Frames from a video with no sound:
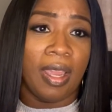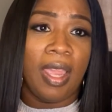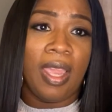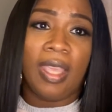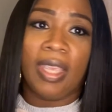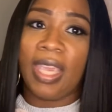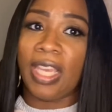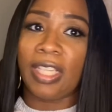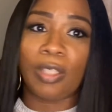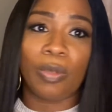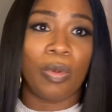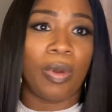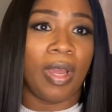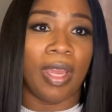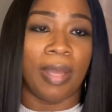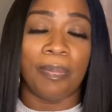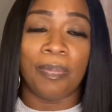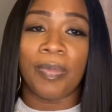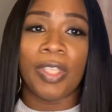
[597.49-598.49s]
Guess
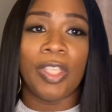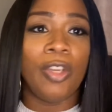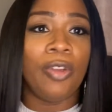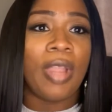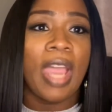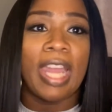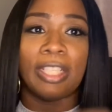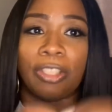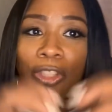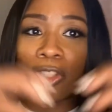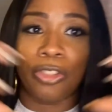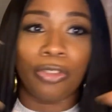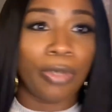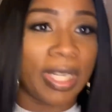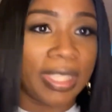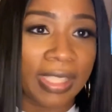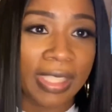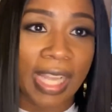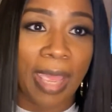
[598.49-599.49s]
what? You got to
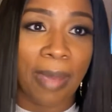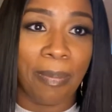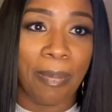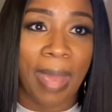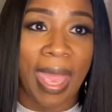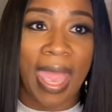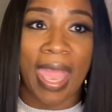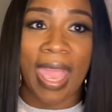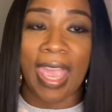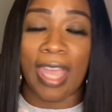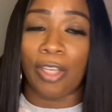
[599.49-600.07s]
stretch that mind.